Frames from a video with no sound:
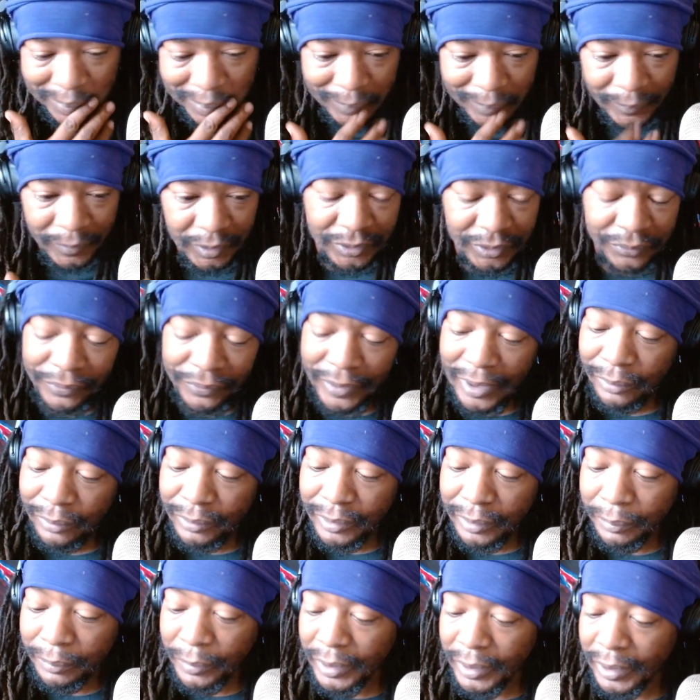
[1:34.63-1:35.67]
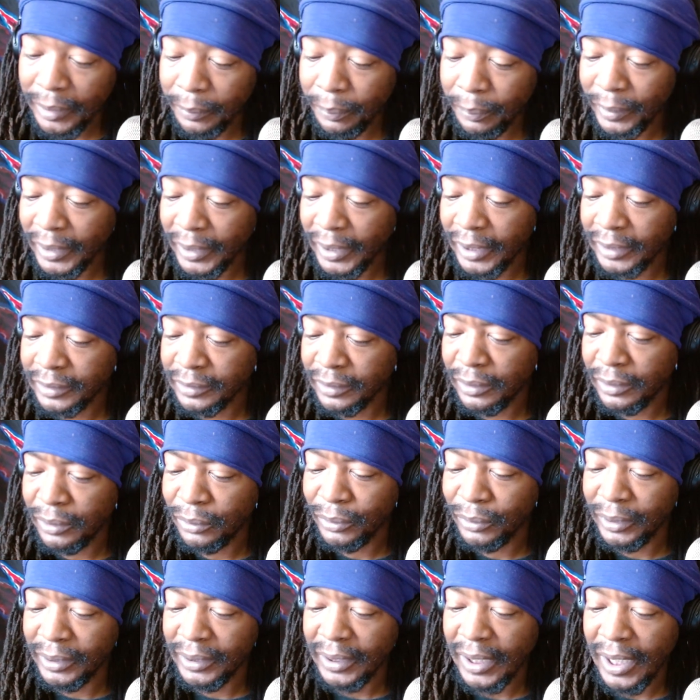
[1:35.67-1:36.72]
It's found in many plants,
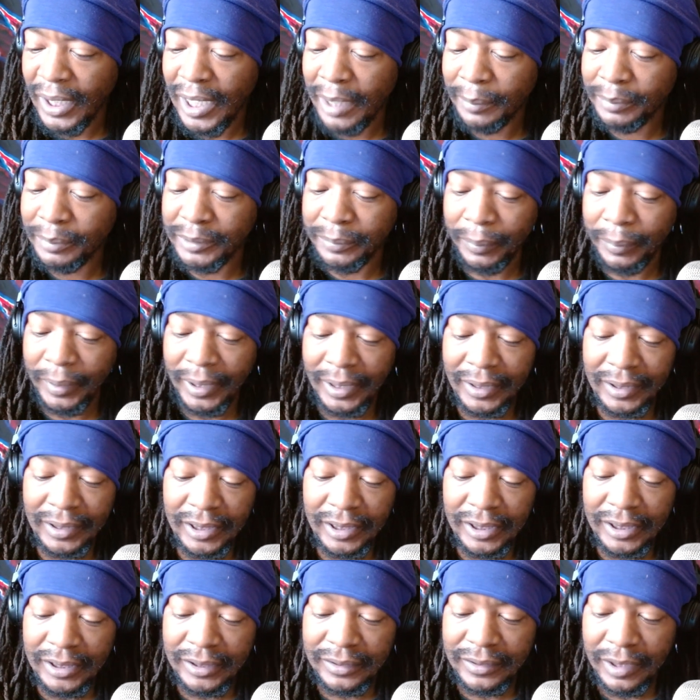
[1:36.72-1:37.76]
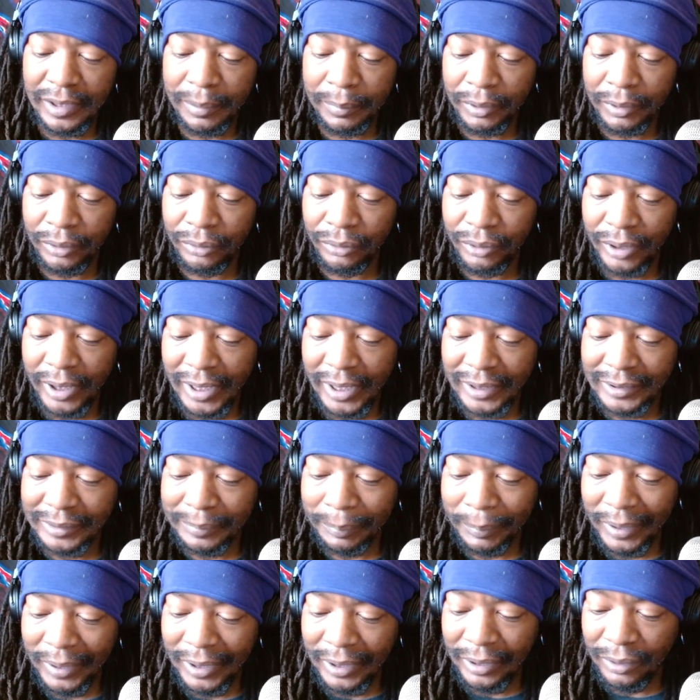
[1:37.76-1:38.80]
including hops, bay leaves, lemongrass,
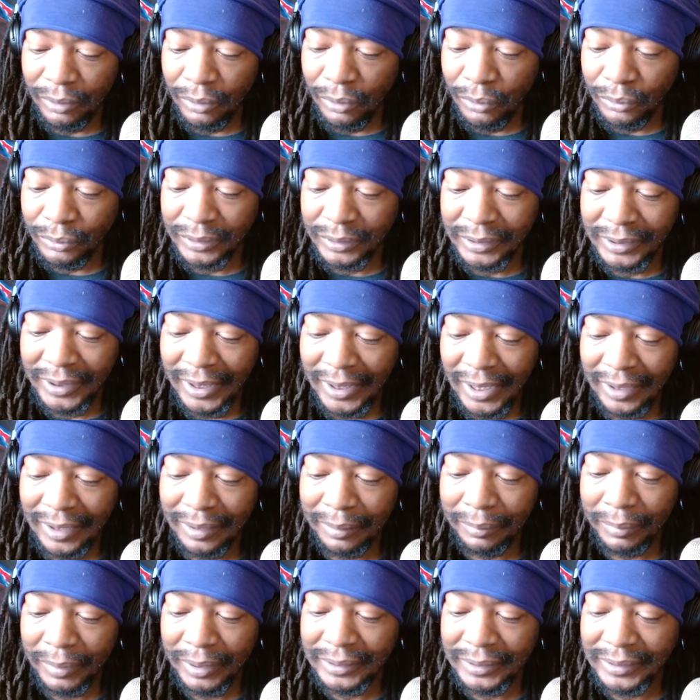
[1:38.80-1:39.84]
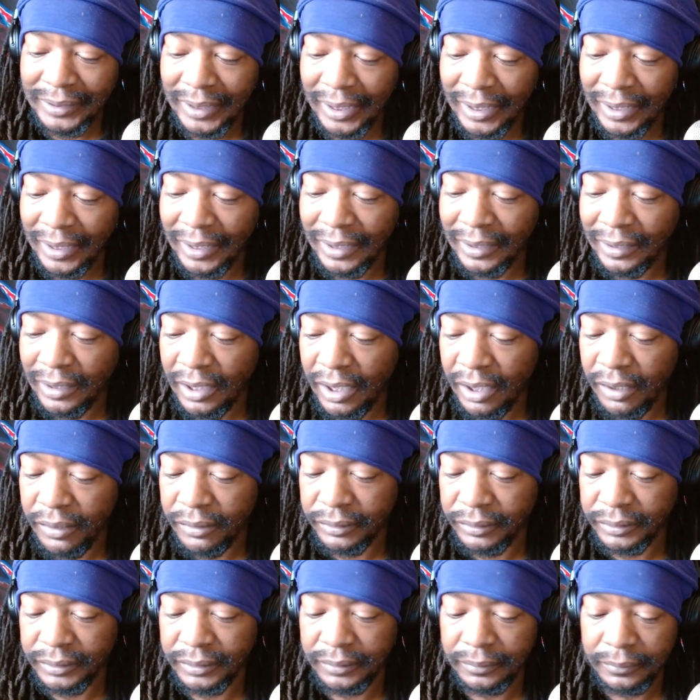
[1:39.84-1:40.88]
mangoes, cannabis, and
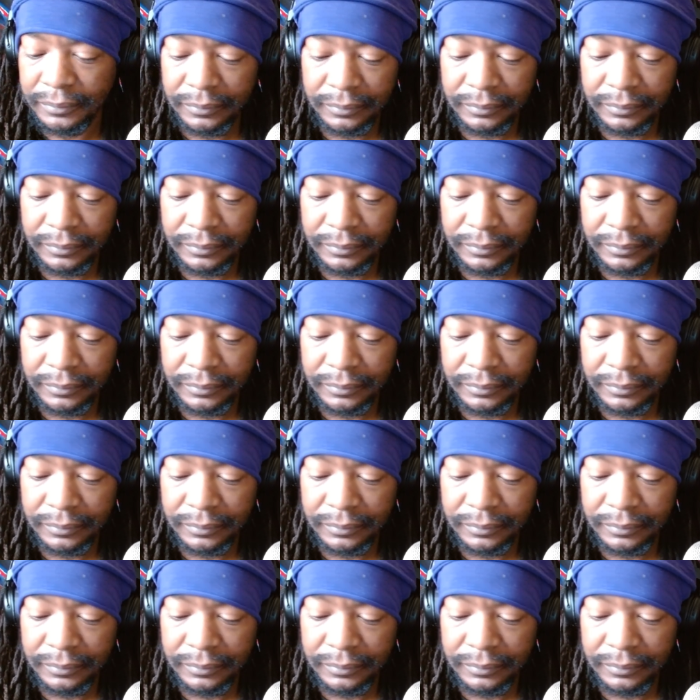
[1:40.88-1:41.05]
others.